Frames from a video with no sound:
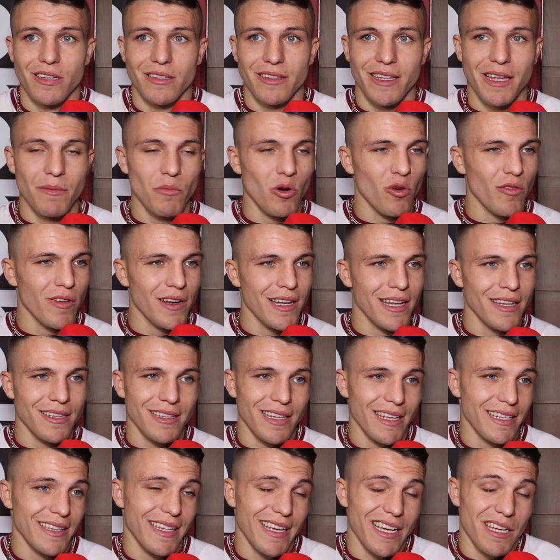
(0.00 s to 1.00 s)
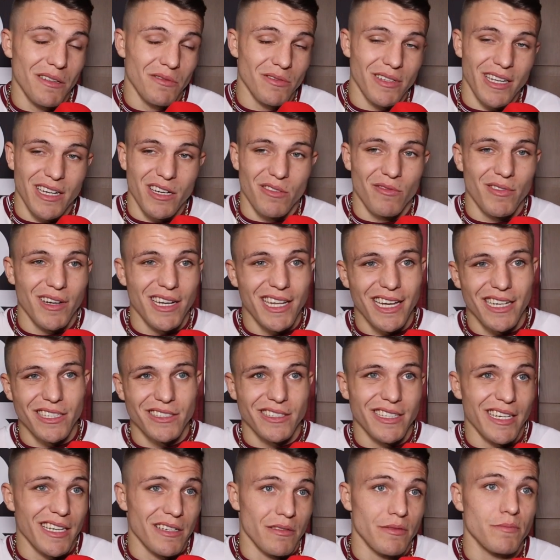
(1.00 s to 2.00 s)
They're more. They can relax.
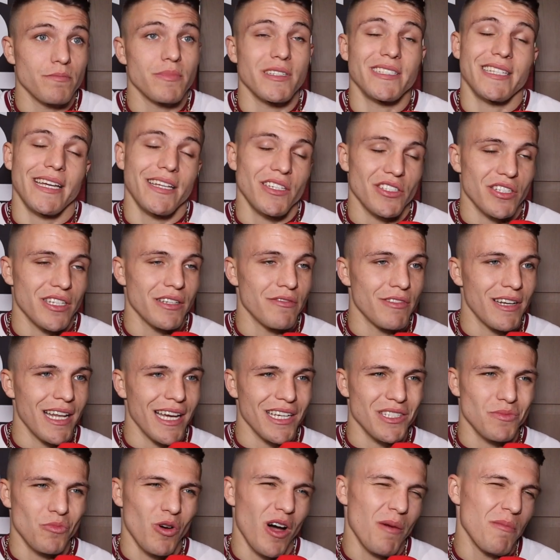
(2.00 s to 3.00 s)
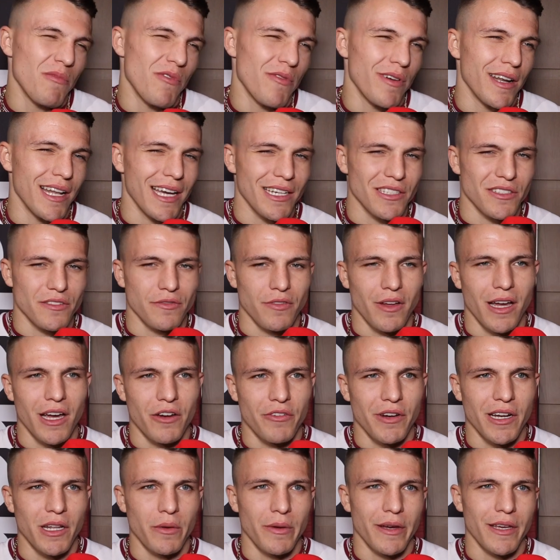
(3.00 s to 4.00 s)
They can potentially relax more. I'm a relaxed
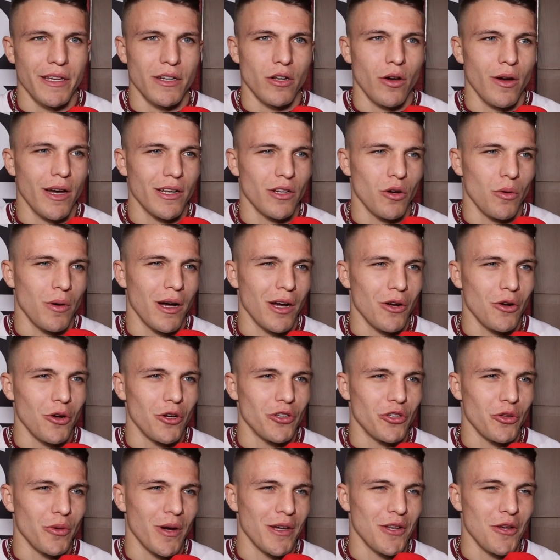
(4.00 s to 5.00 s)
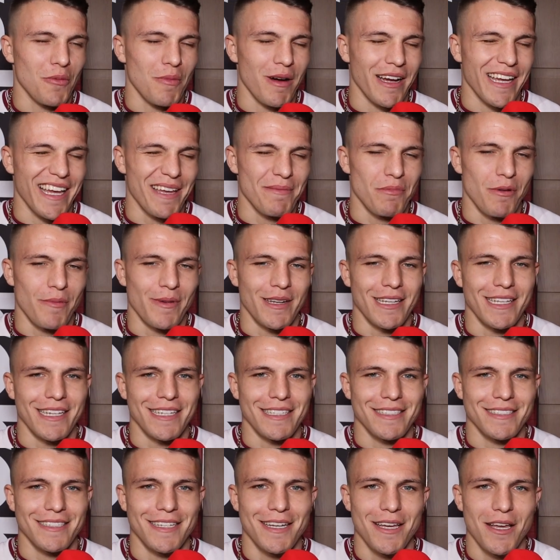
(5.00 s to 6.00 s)
fighter anyway. I know what I got to do. I know my
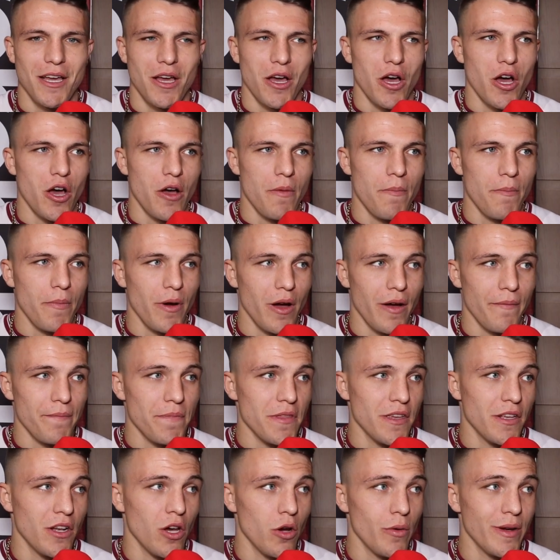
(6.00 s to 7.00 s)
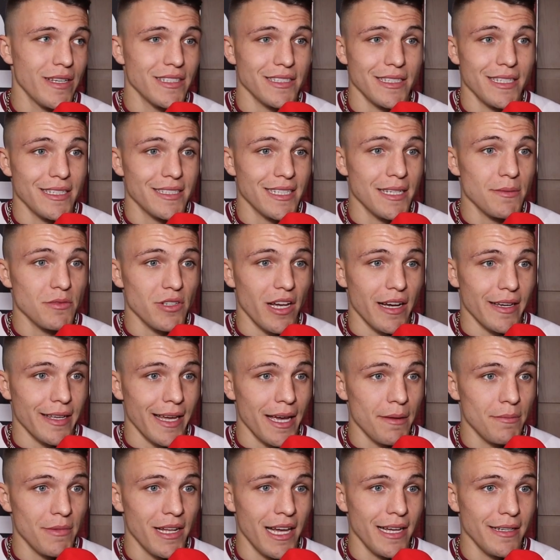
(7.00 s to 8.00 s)
capabilities. But he seems like a
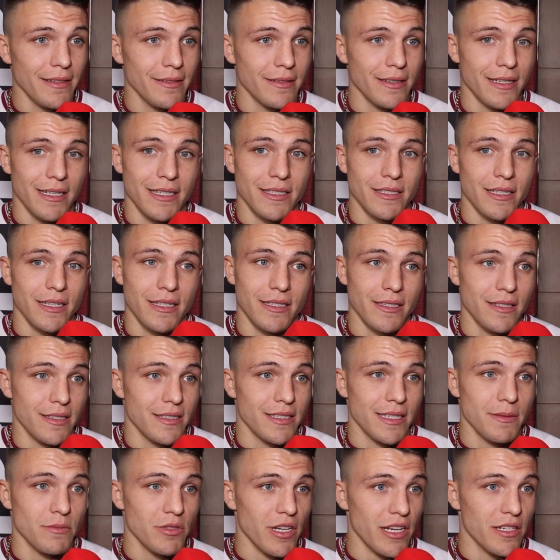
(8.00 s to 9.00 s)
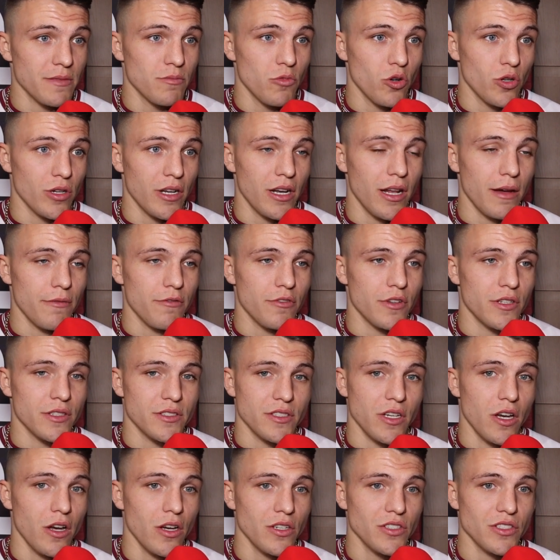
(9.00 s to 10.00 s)
game lad. He seems like he's more than up for the
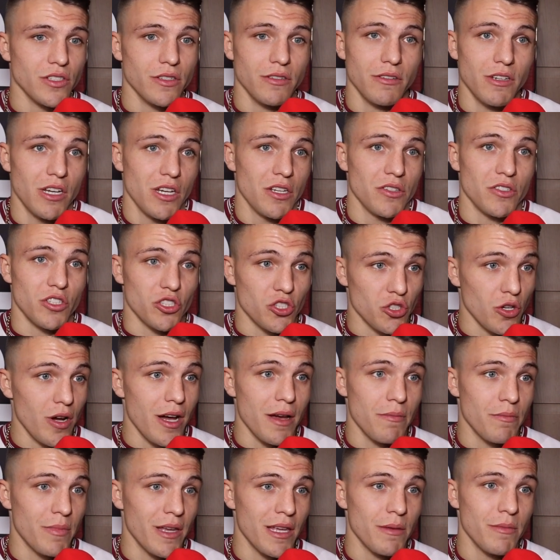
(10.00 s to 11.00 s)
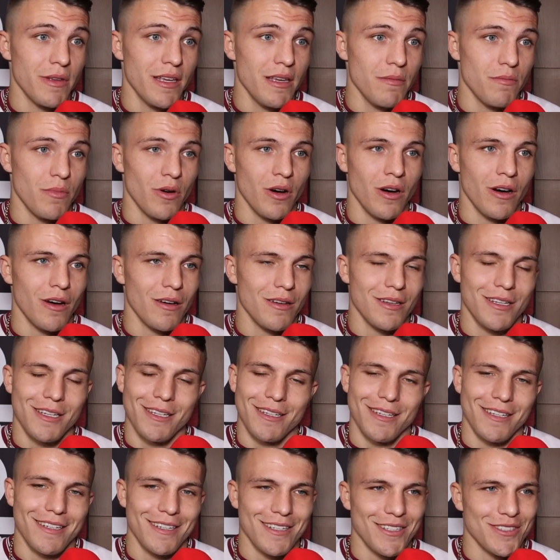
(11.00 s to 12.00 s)
task to try and beat me. But
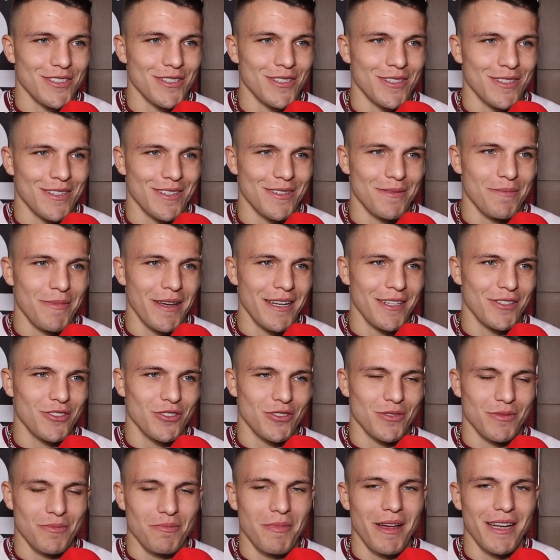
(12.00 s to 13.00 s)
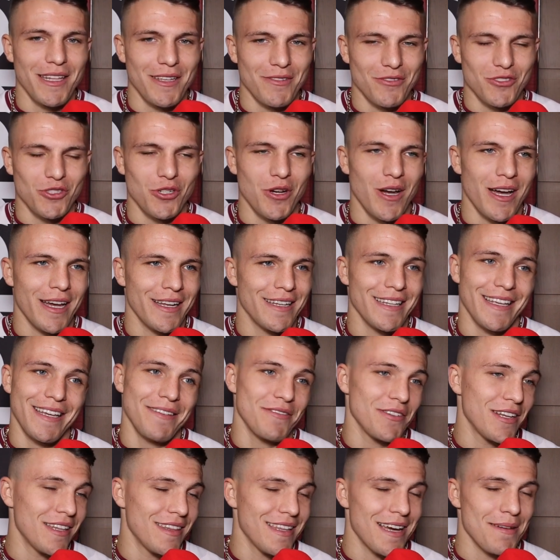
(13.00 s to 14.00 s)
listen, many have tried.
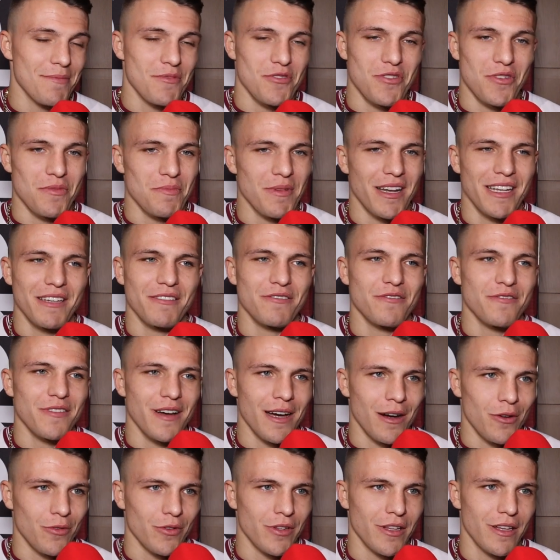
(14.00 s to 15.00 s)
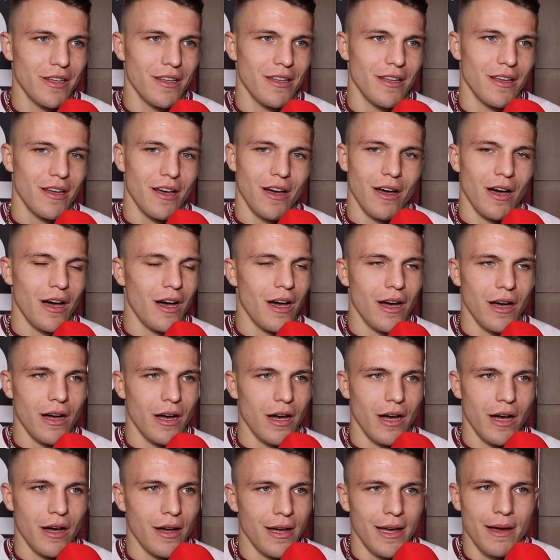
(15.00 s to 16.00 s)
Even in the amateurs, many have failed.
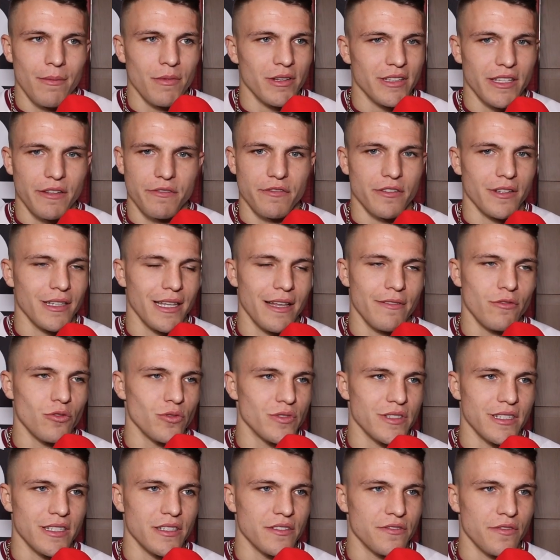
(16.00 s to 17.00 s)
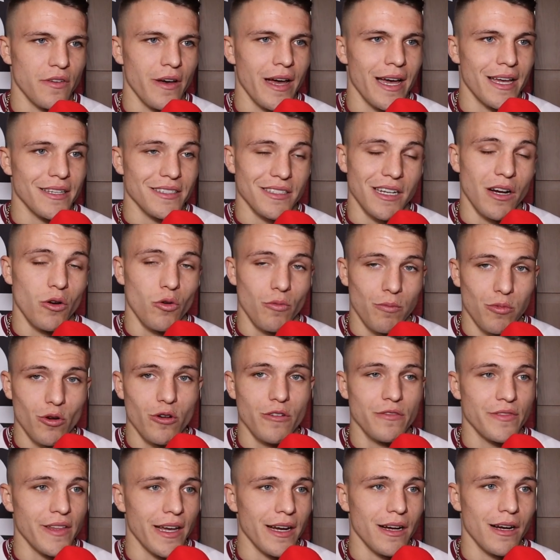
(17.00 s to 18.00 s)
I am a different level to these fighters, and I will
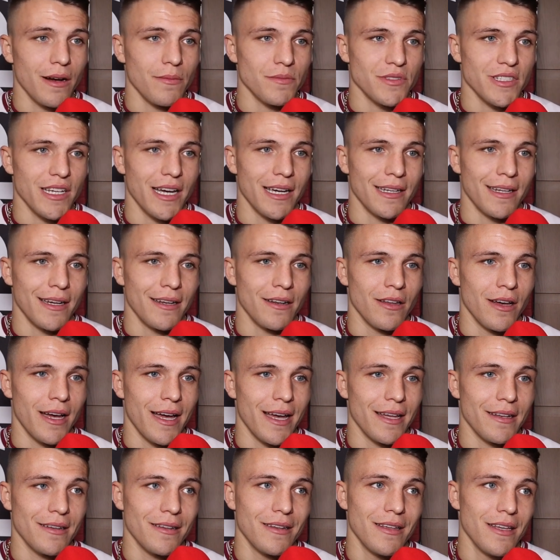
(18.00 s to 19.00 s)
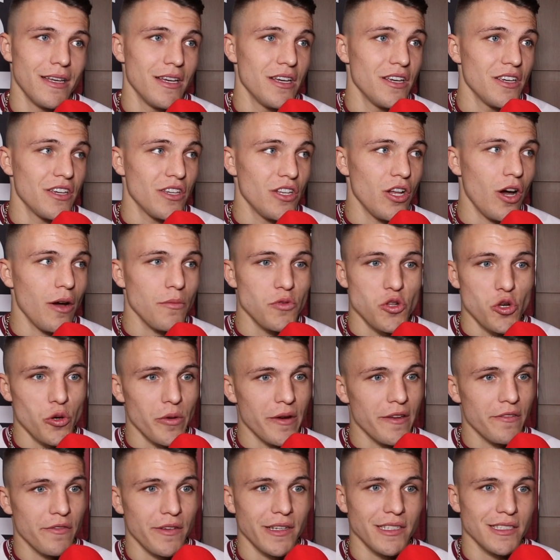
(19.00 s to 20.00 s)
prove that come Saturday night. And I'm
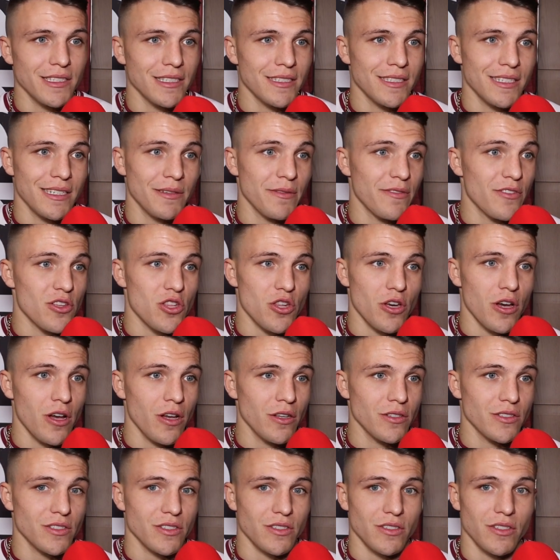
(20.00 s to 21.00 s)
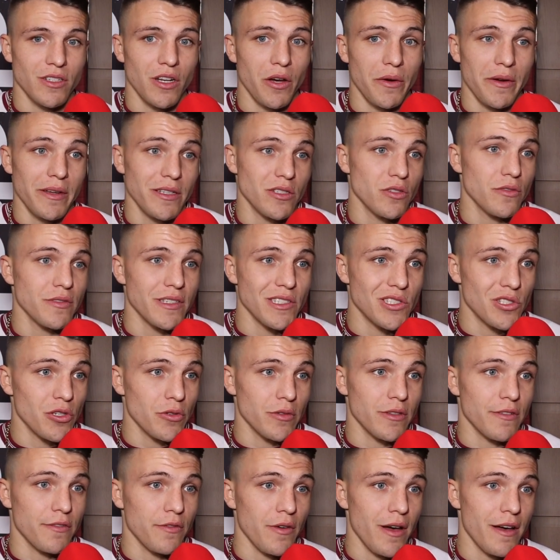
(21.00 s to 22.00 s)
sure he thinks he's in with a chance. He
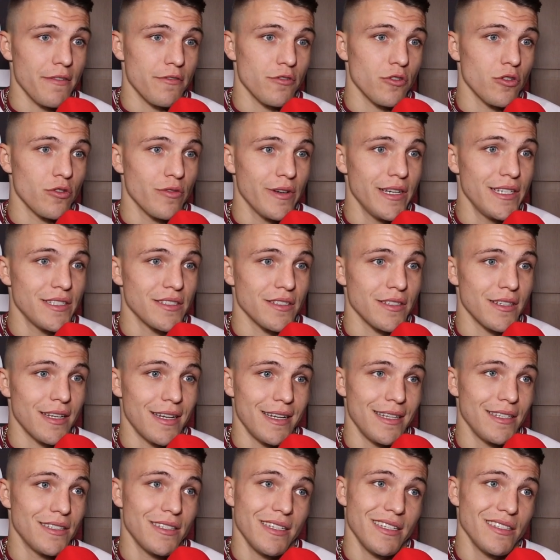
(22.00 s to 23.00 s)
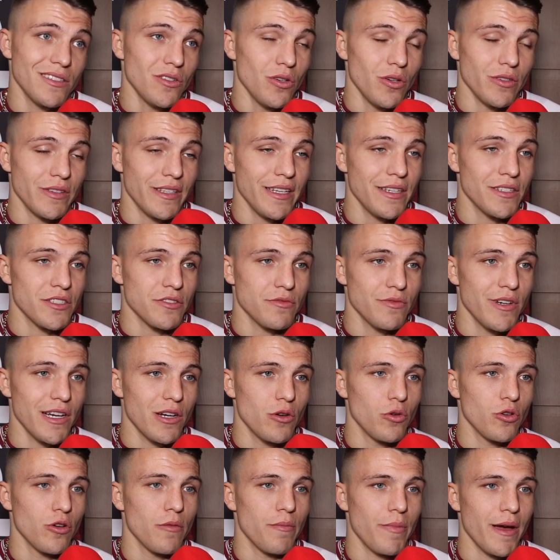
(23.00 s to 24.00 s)
took the fight for a reason, and he's got a decent
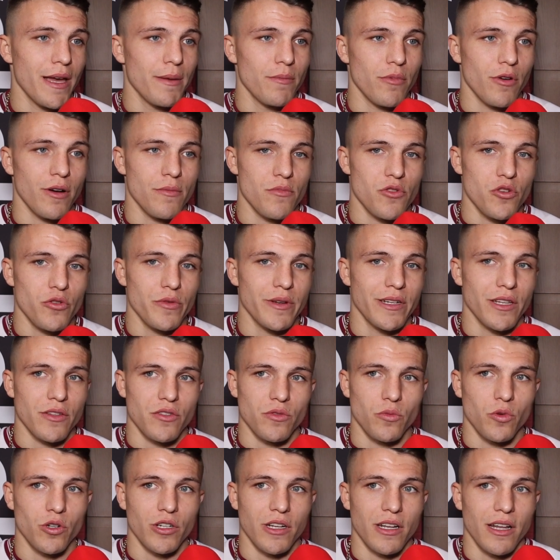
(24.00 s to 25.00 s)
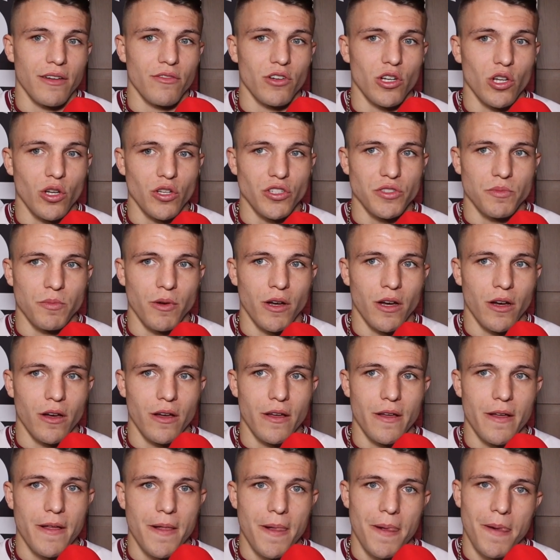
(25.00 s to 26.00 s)
record on paper. I'm sure he doesn't want another loss,
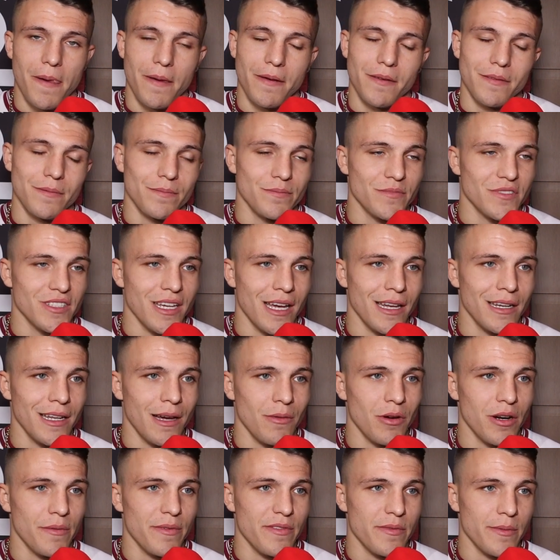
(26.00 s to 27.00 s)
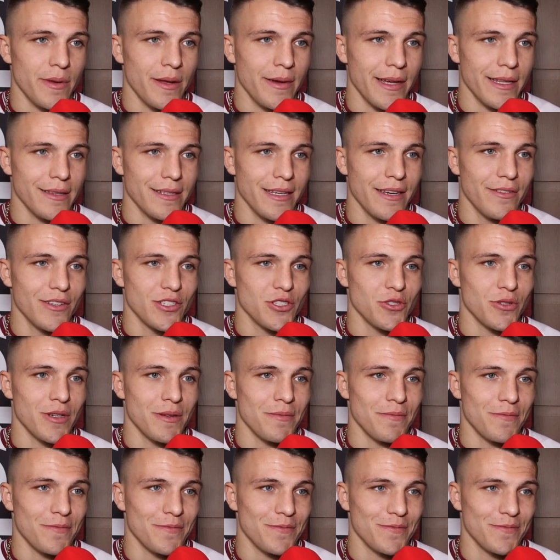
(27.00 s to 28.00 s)
but sadly, I'm going to have to be the man to give it to
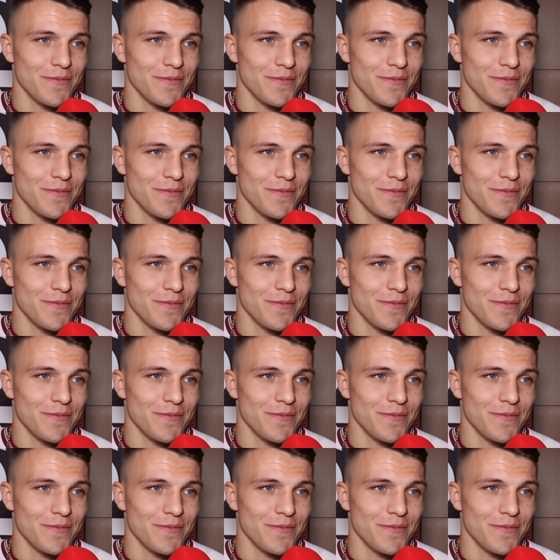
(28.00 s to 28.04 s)
him.